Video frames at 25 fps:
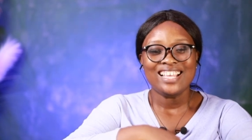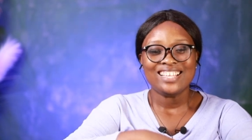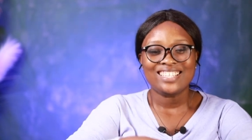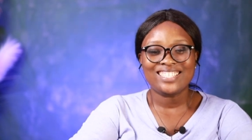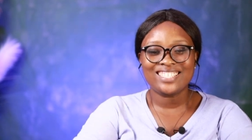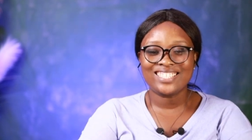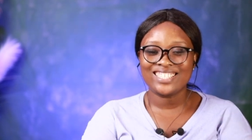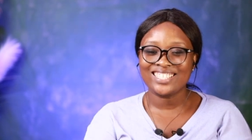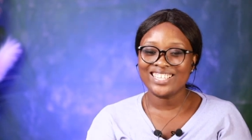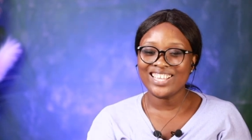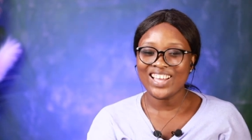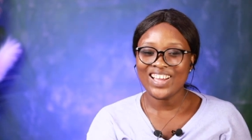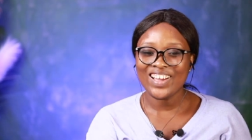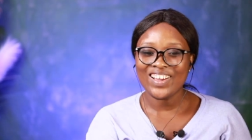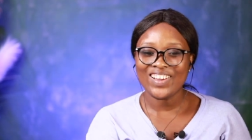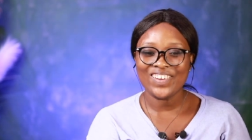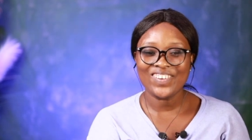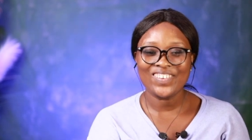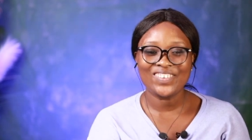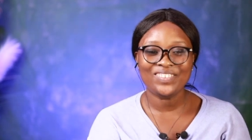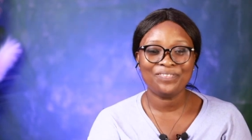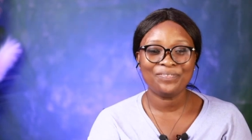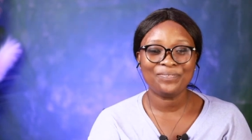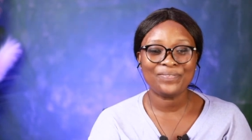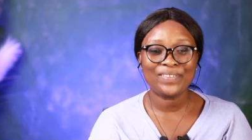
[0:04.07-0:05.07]
So
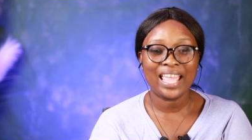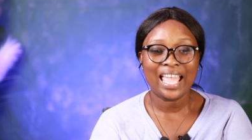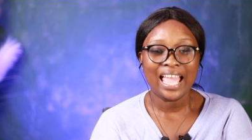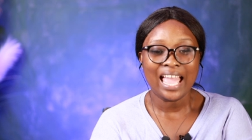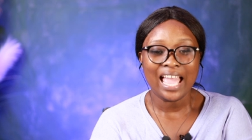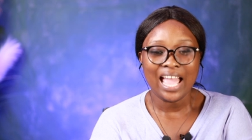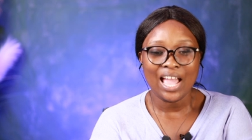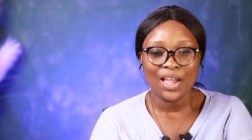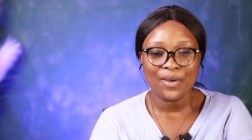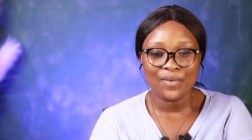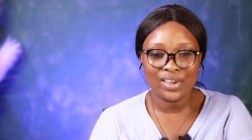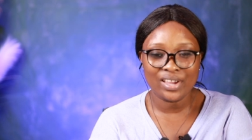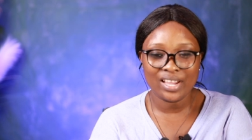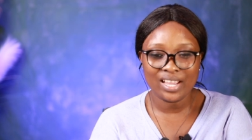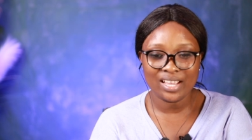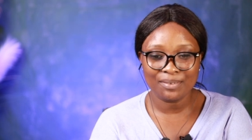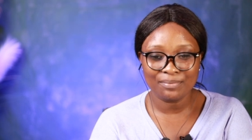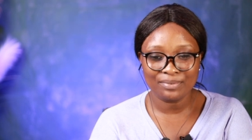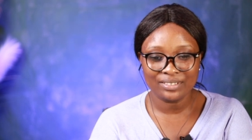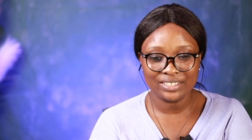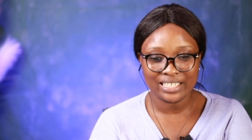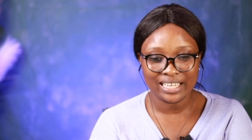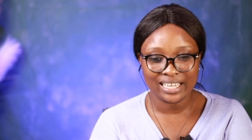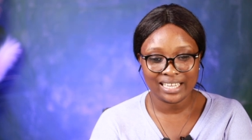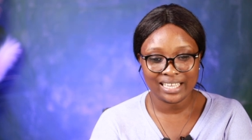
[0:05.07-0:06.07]
we're
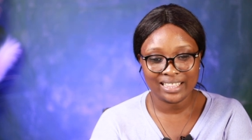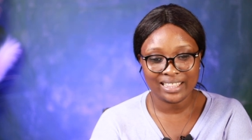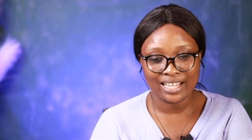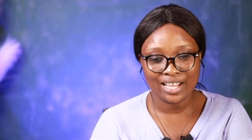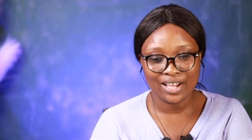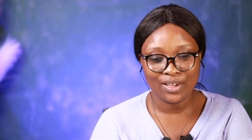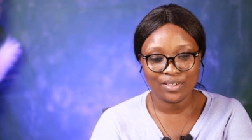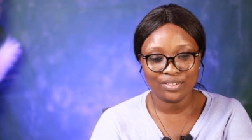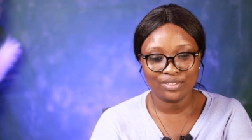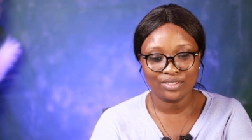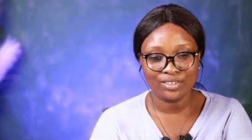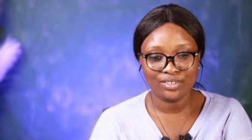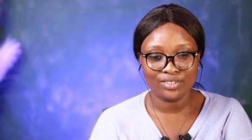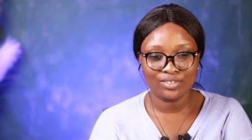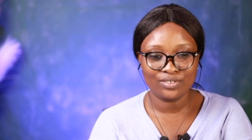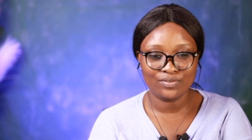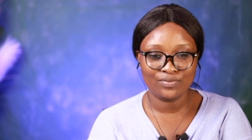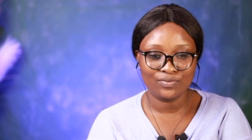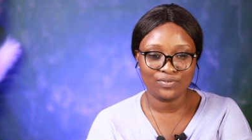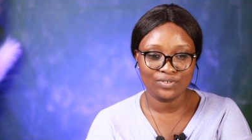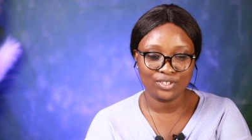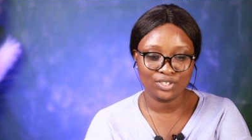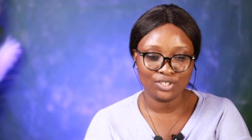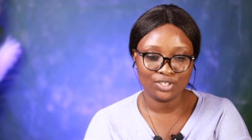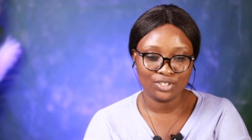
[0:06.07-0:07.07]
going to be checking out this
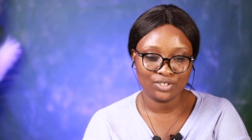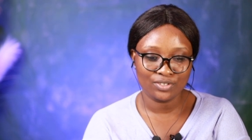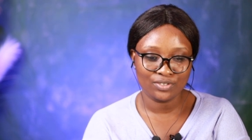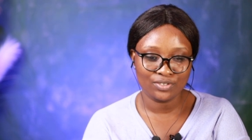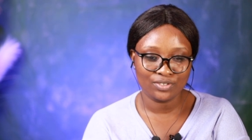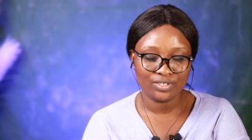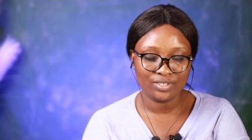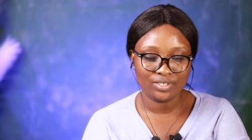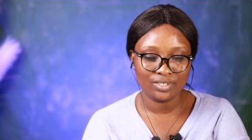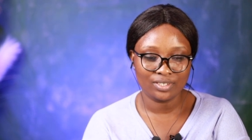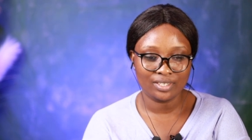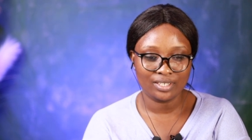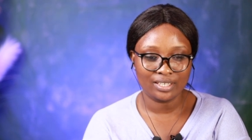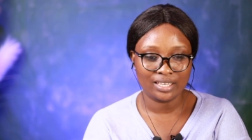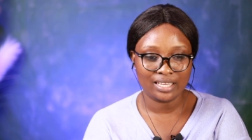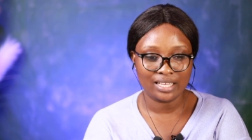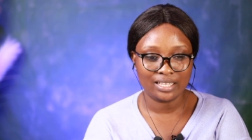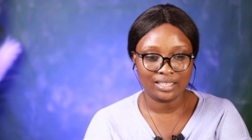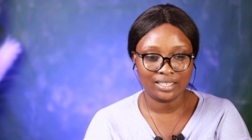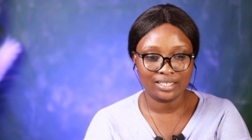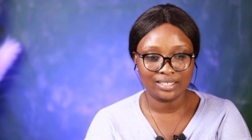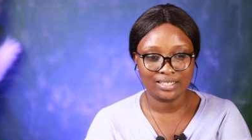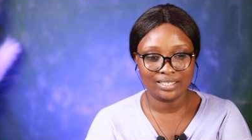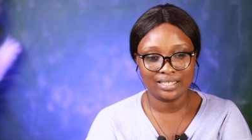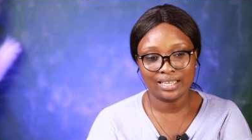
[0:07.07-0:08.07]
video
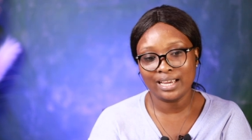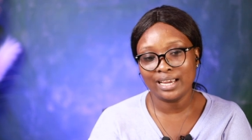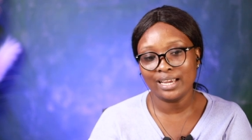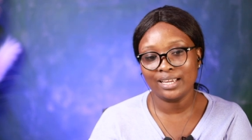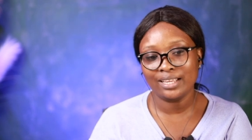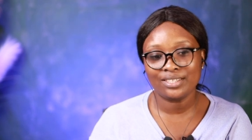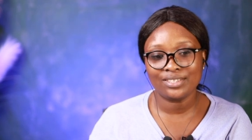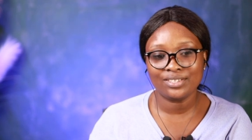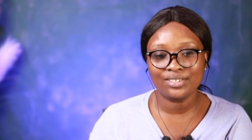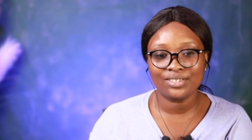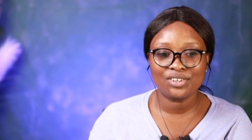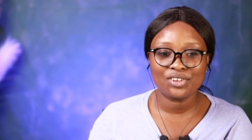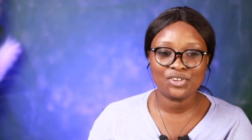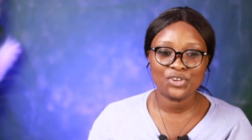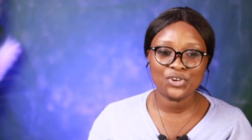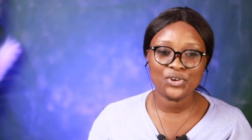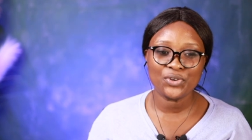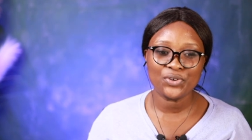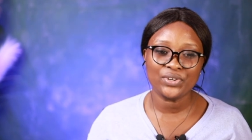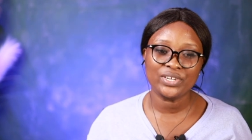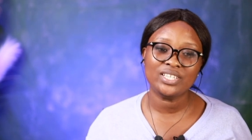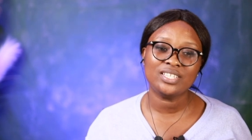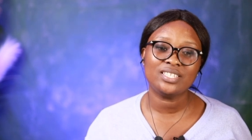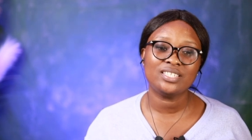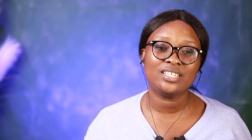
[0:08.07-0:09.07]
together titled
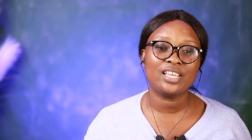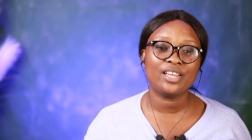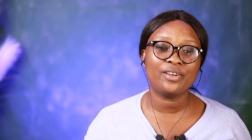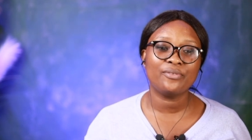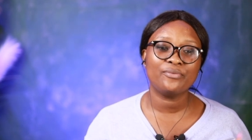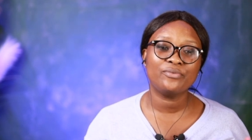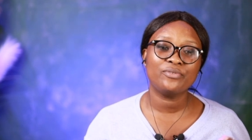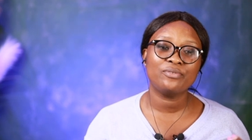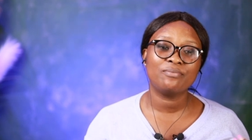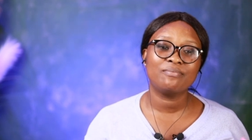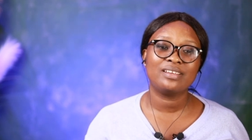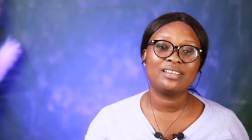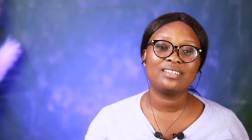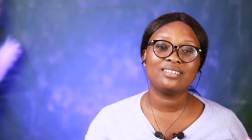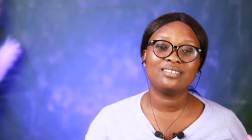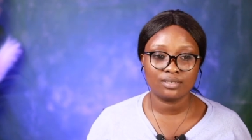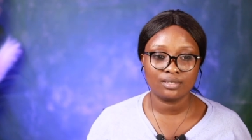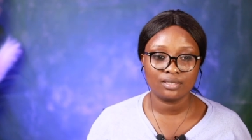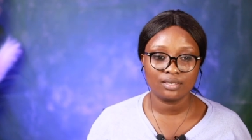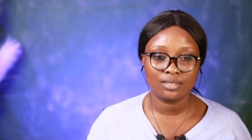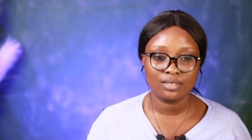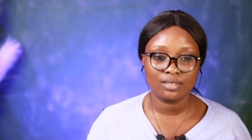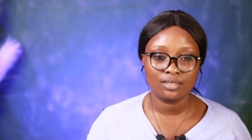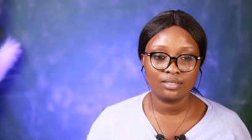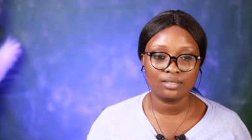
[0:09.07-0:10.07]
Christian Woman
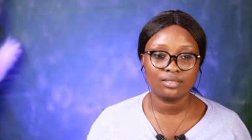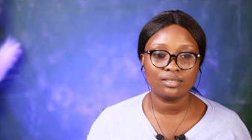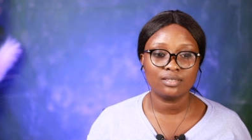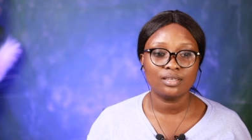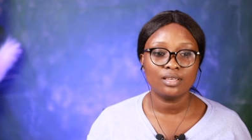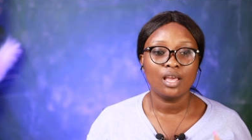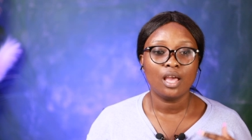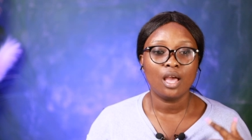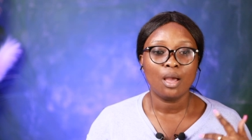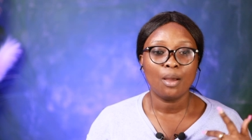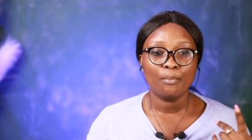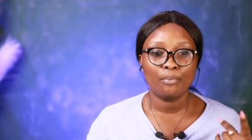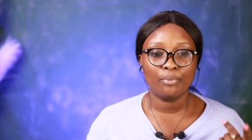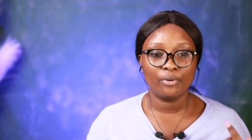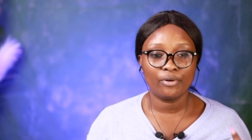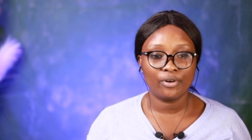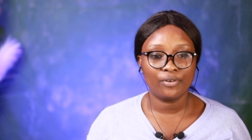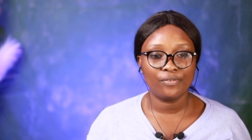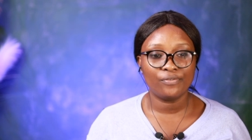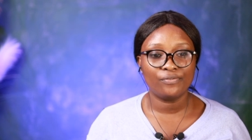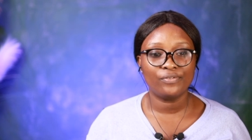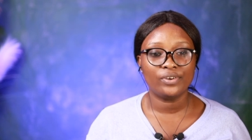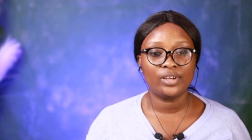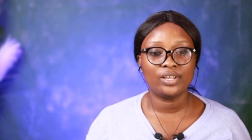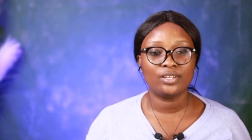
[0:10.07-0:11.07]
Sees
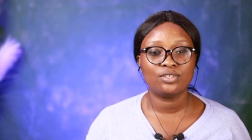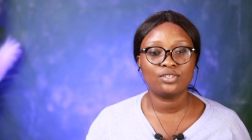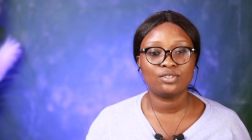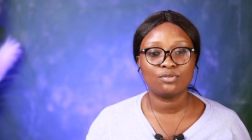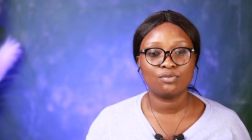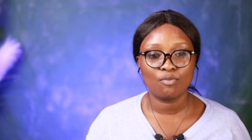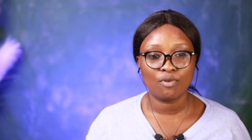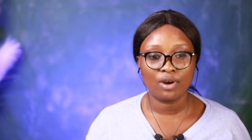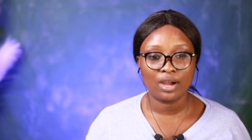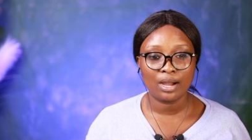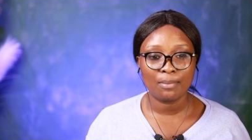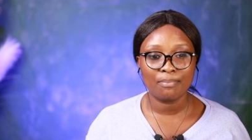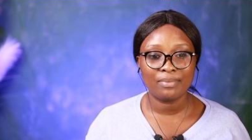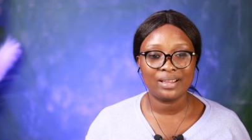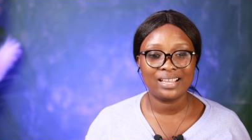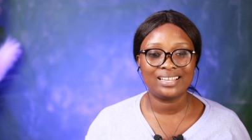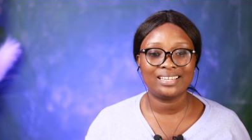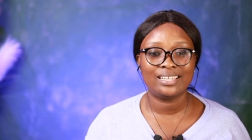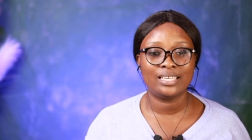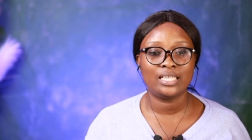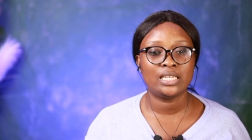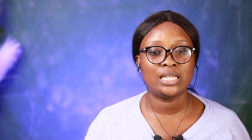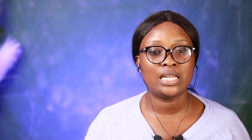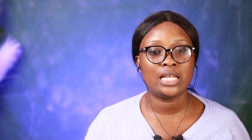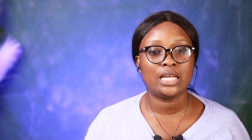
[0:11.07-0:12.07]
Prophet
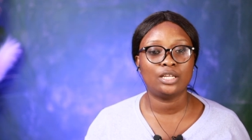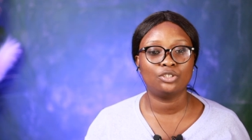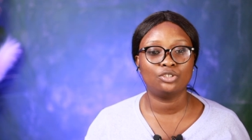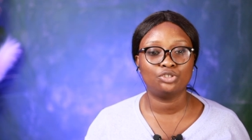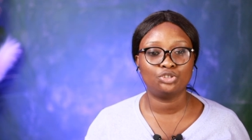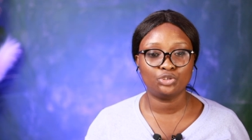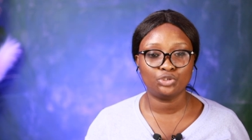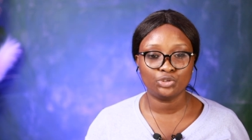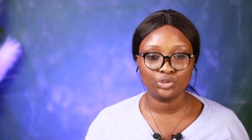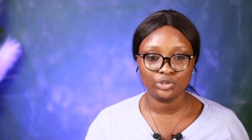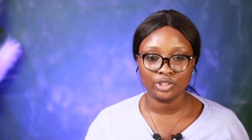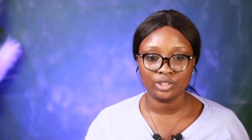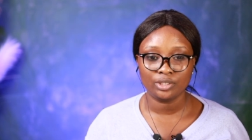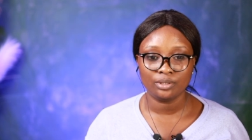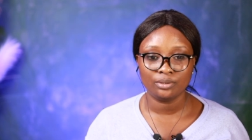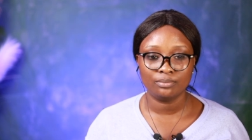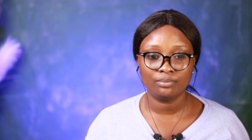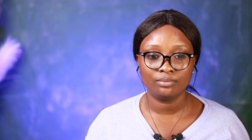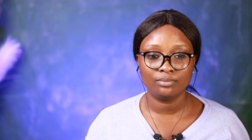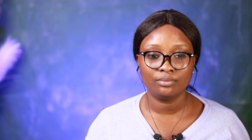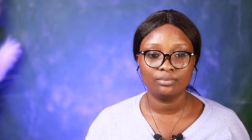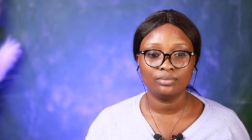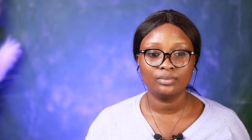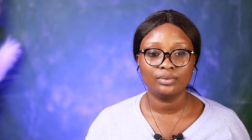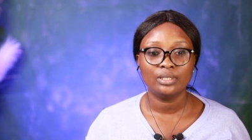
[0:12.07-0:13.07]
Muhammad in Her
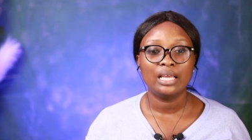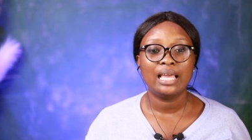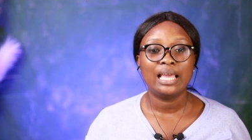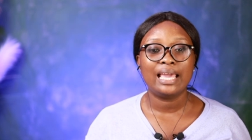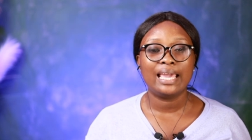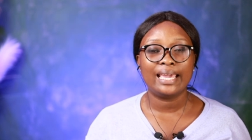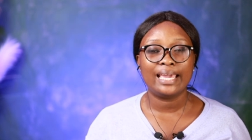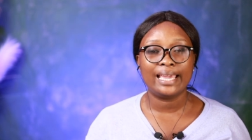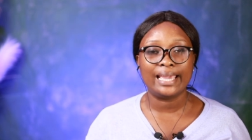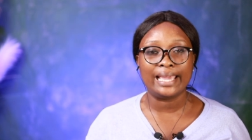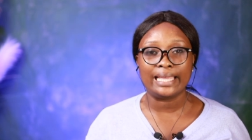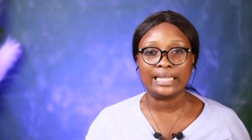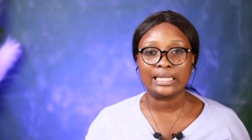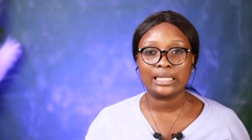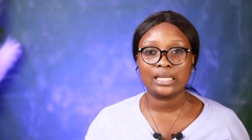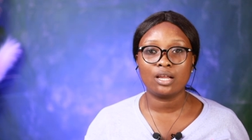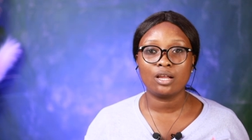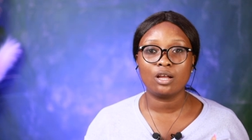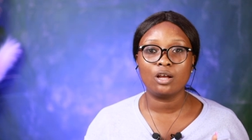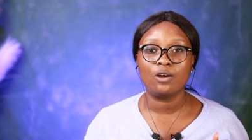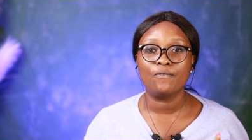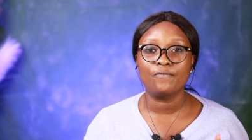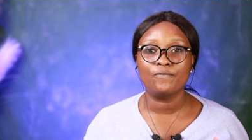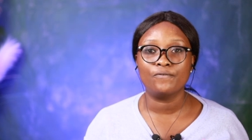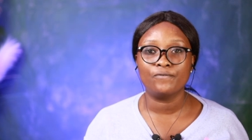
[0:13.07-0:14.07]
Dream and
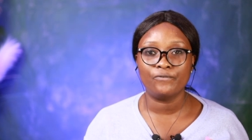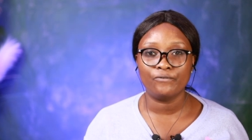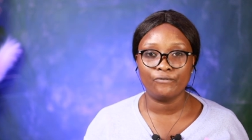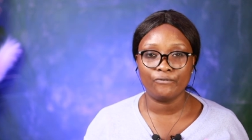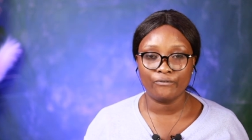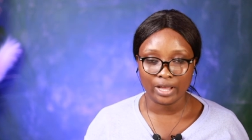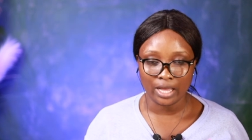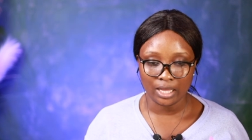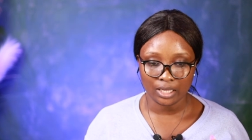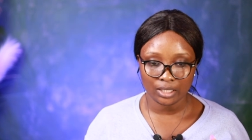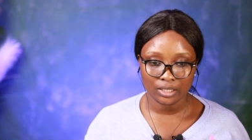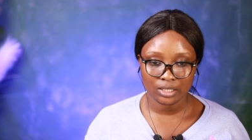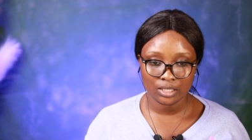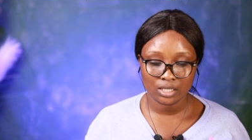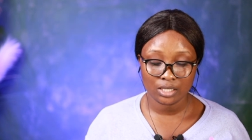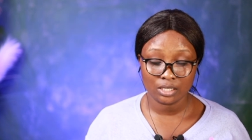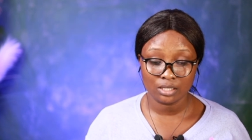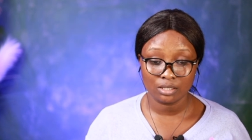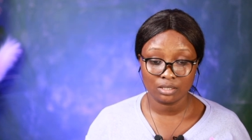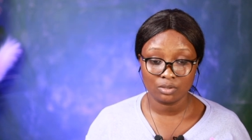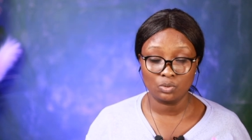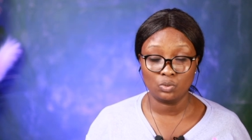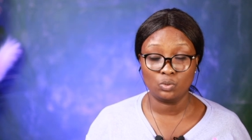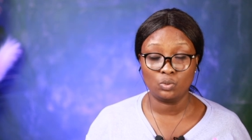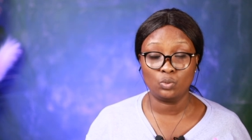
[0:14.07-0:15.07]

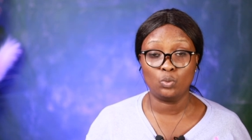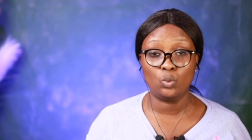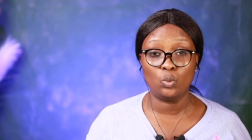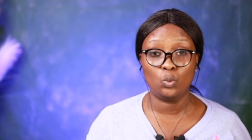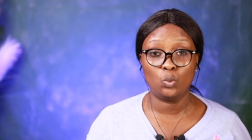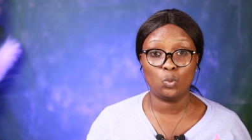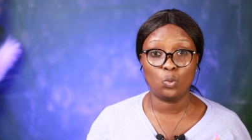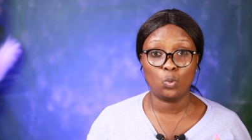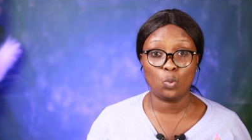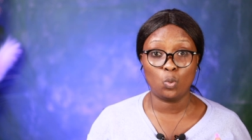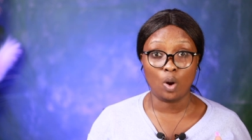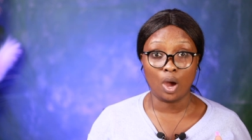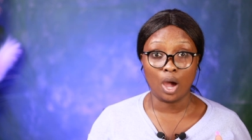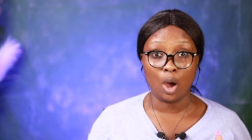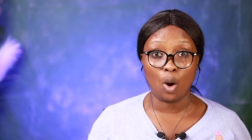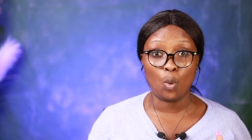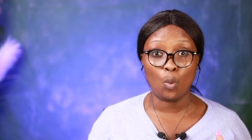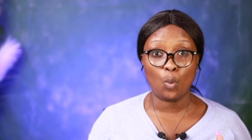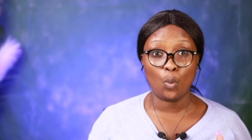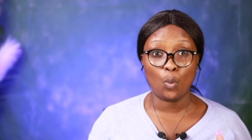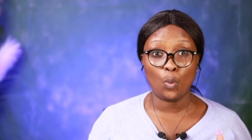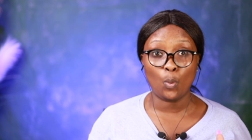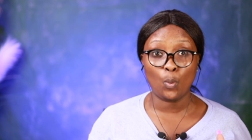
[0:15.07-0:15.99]
Converts. Wow.